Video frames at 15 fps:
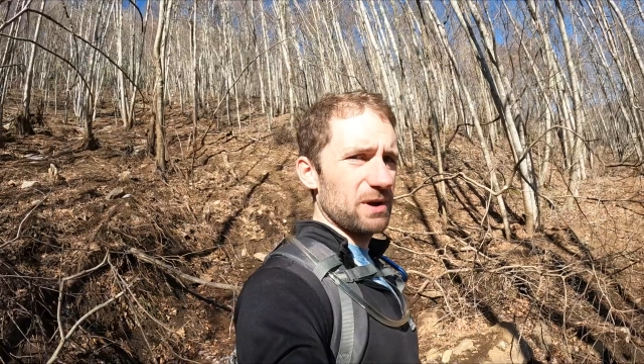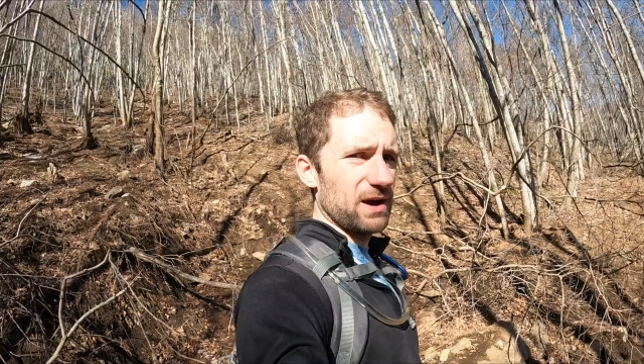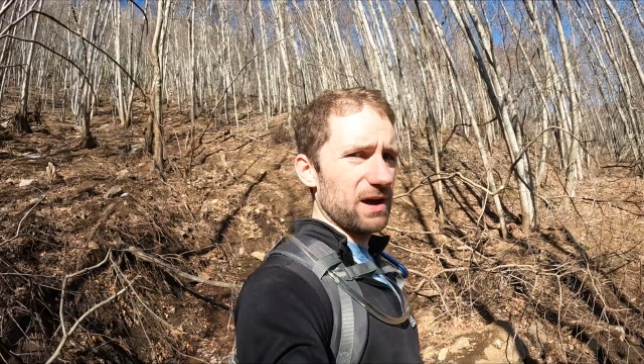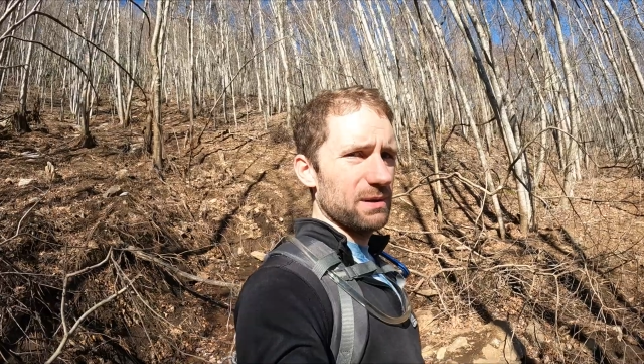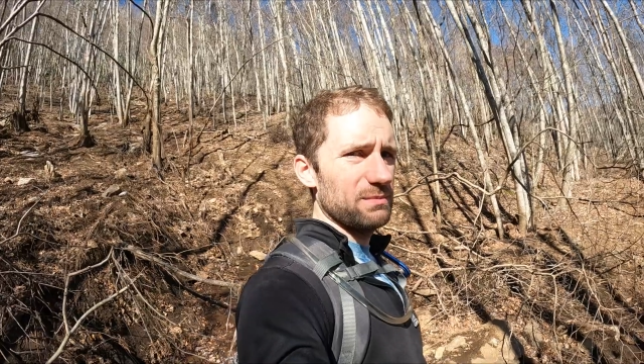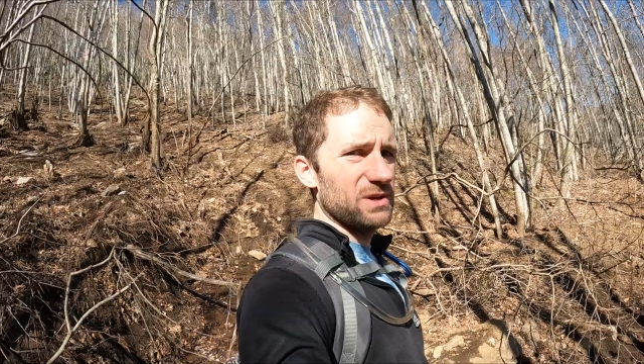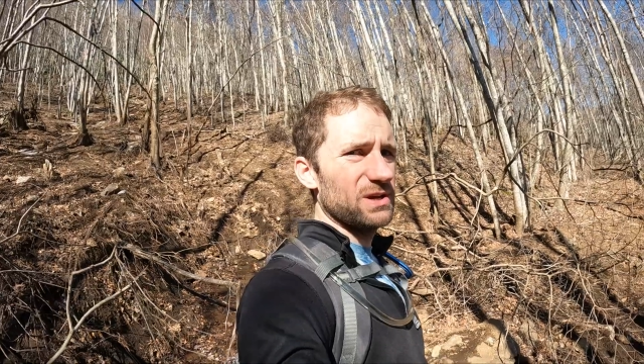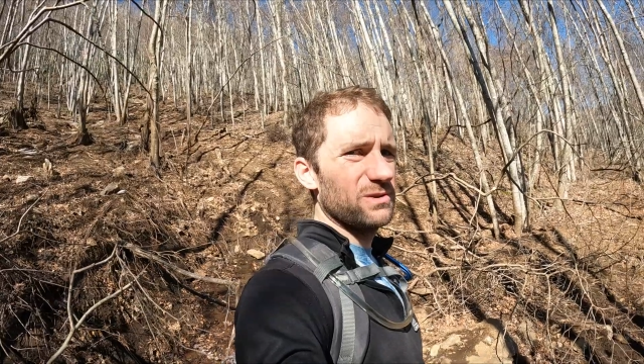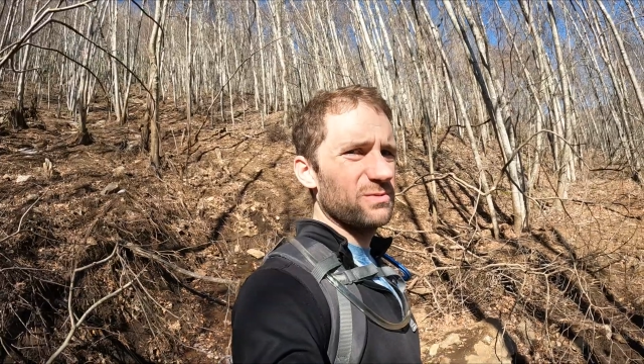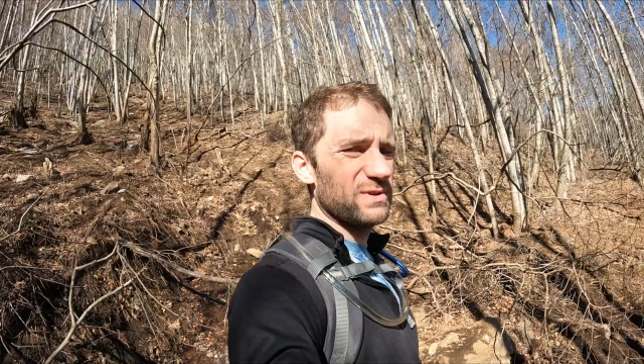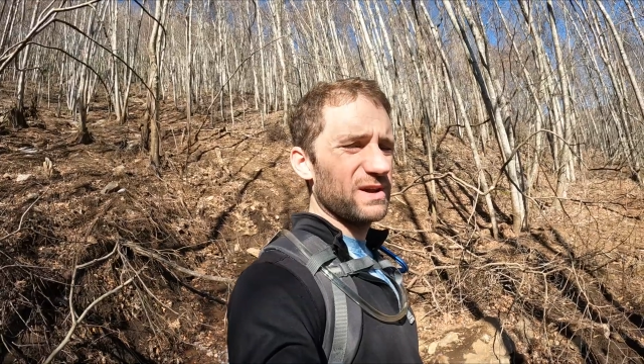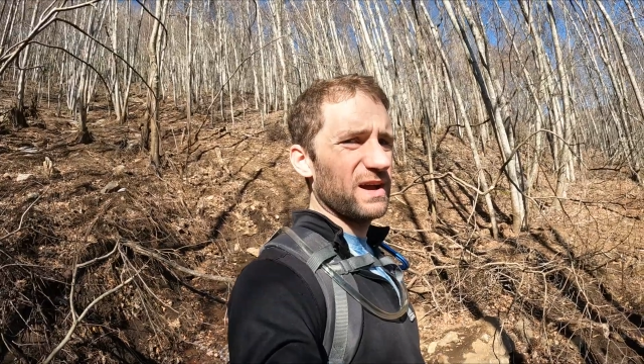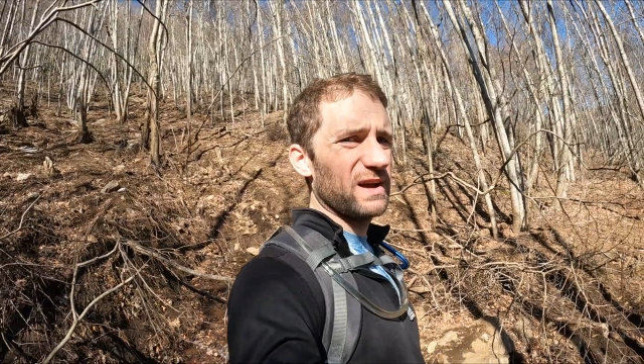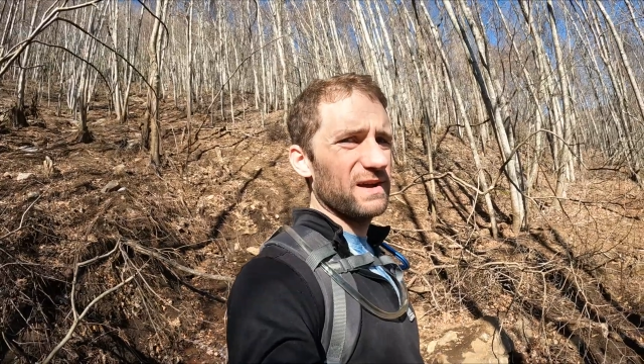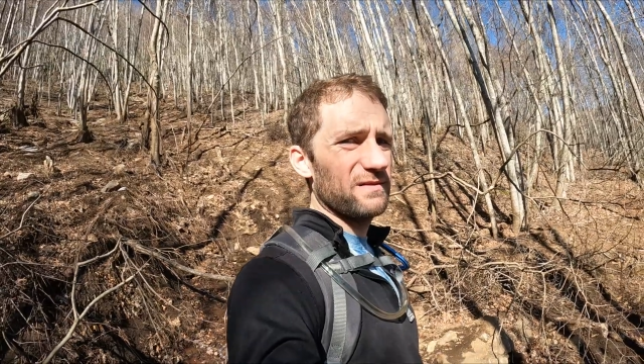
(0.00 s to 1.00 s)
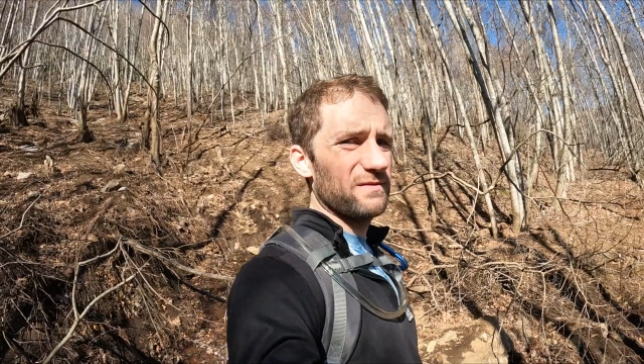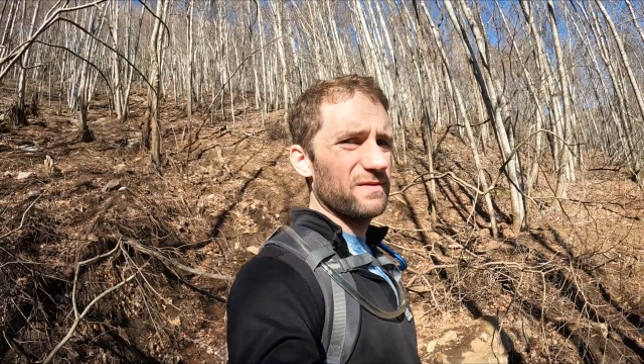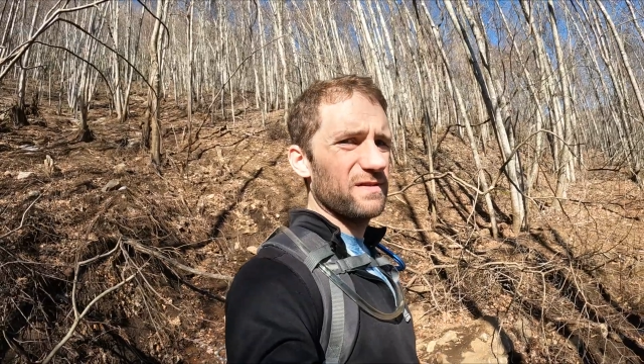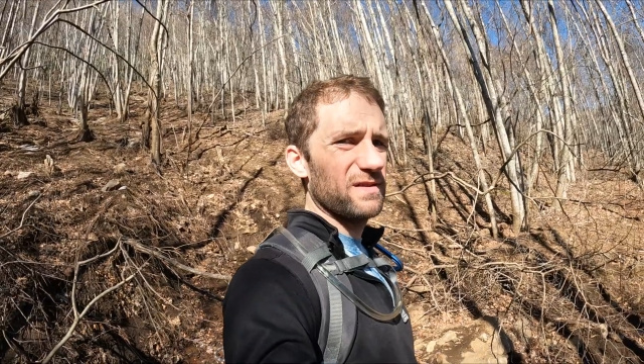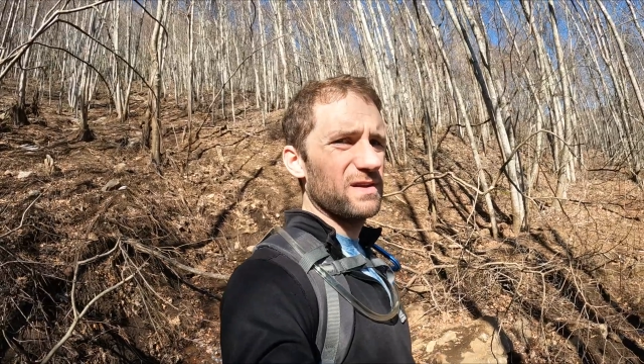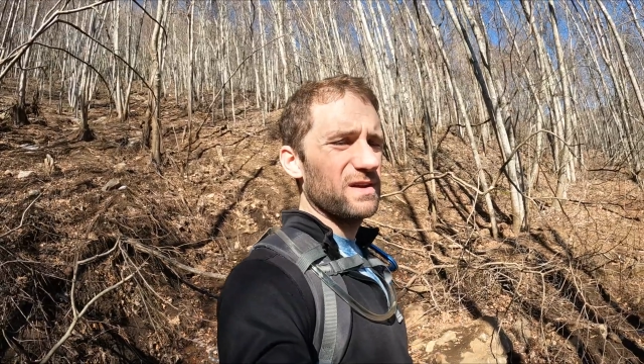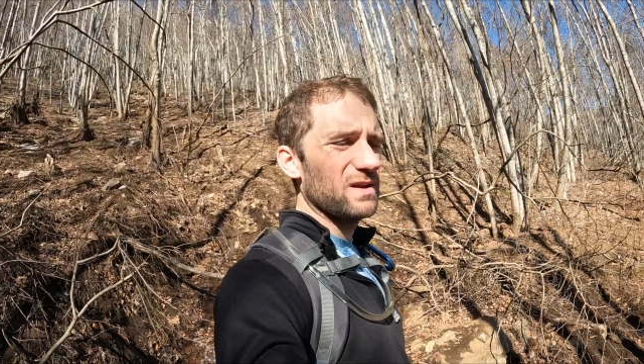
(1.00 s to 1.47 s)
behind me we have
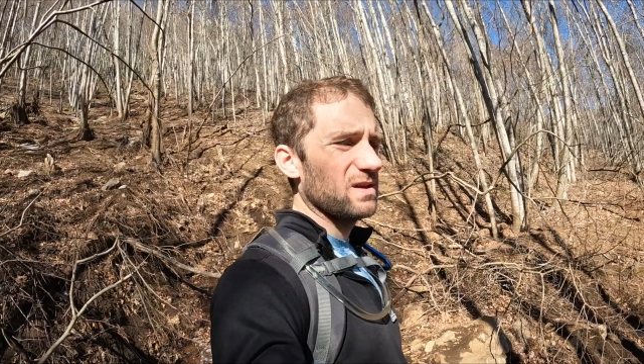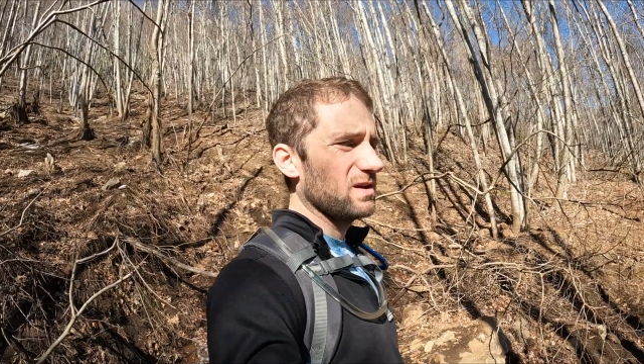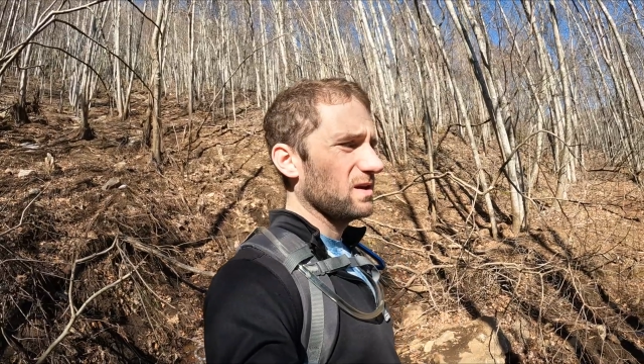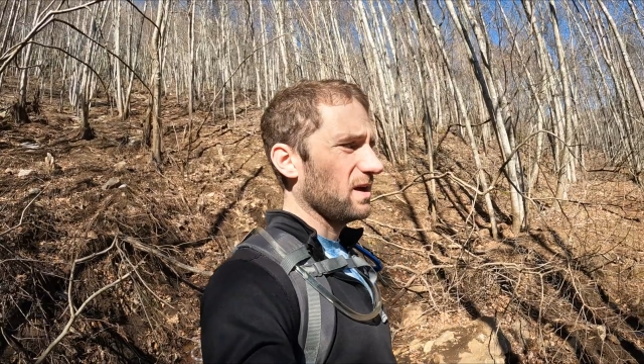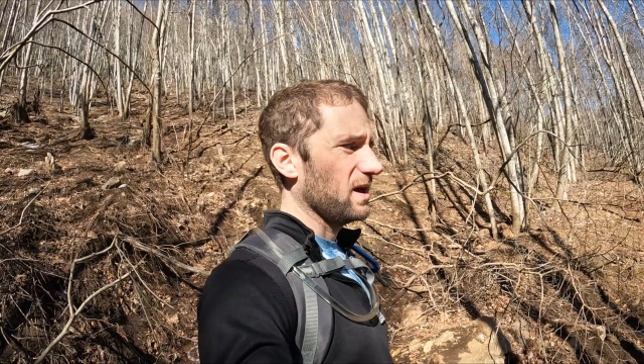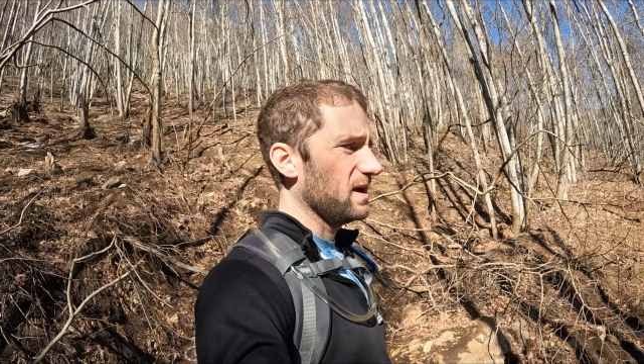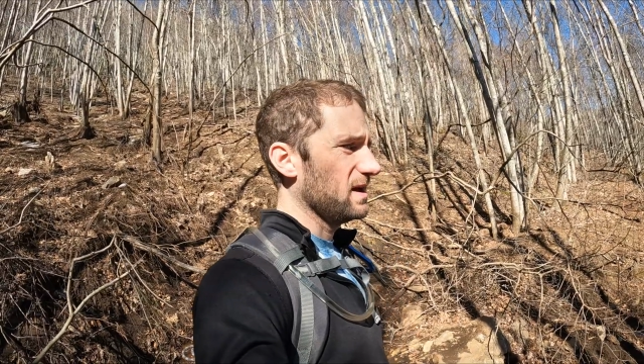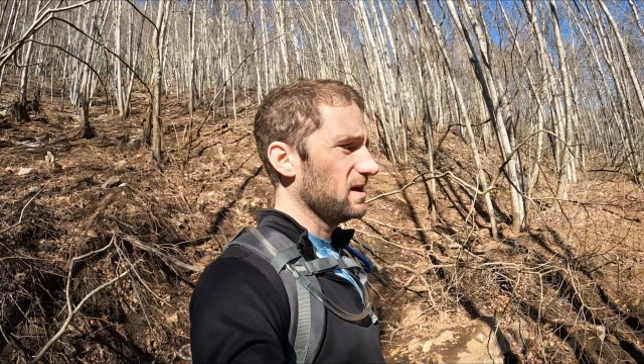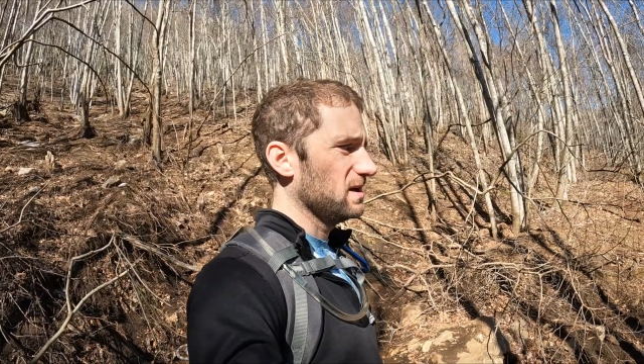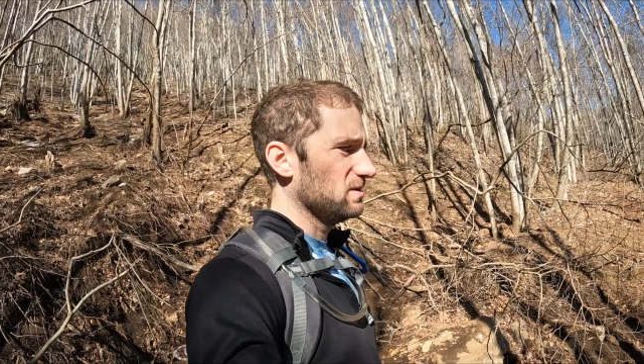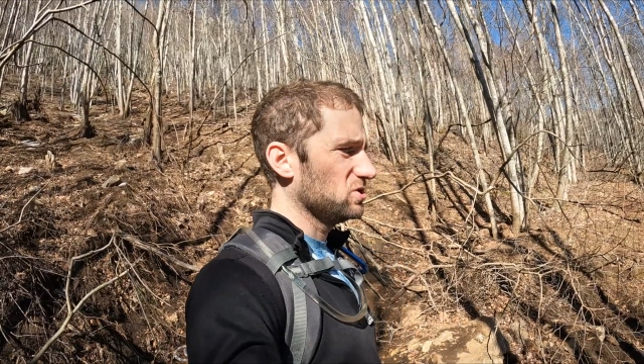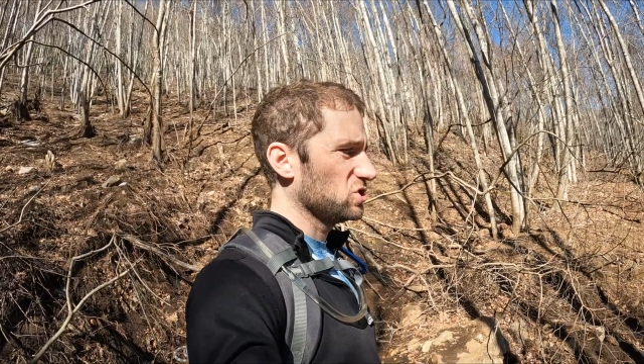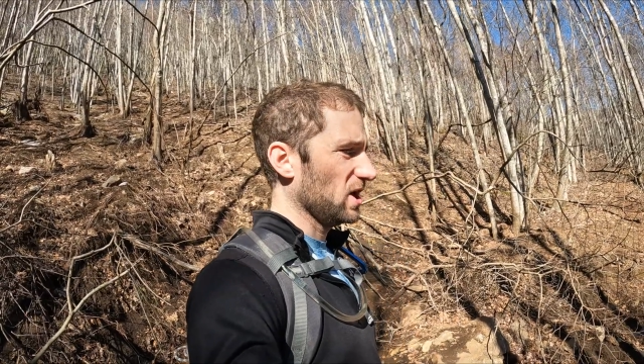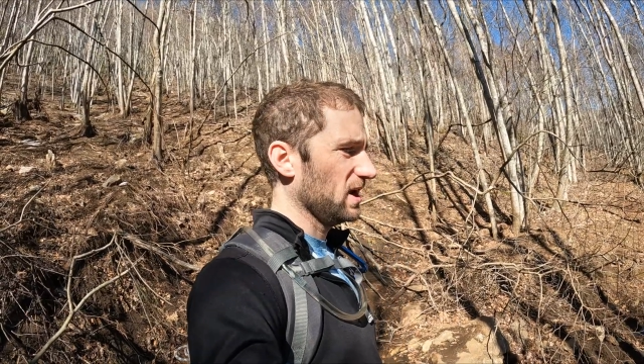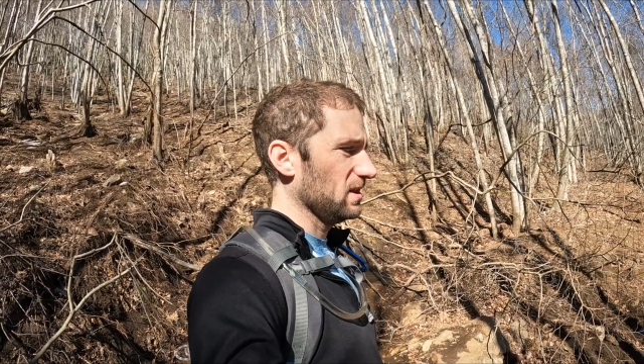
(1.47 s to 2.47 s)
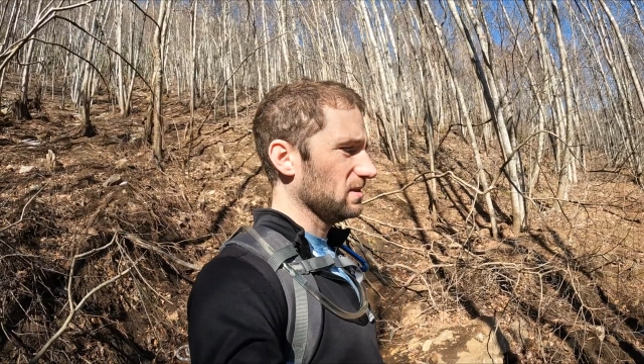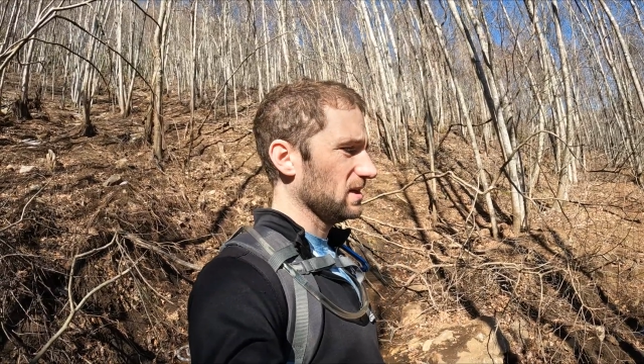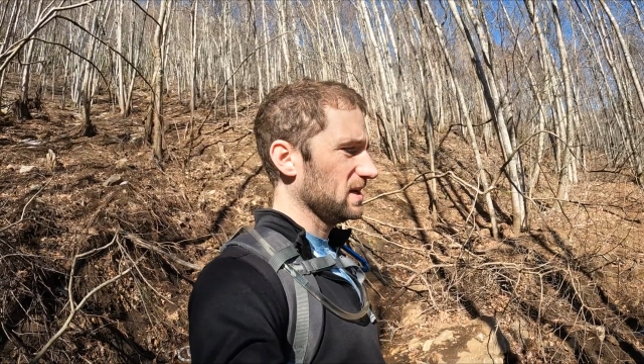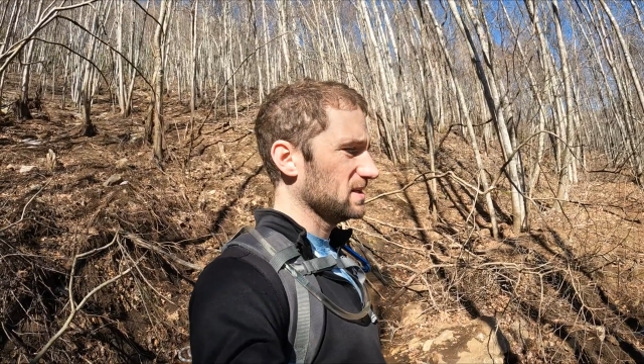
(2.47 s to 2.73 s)
a giant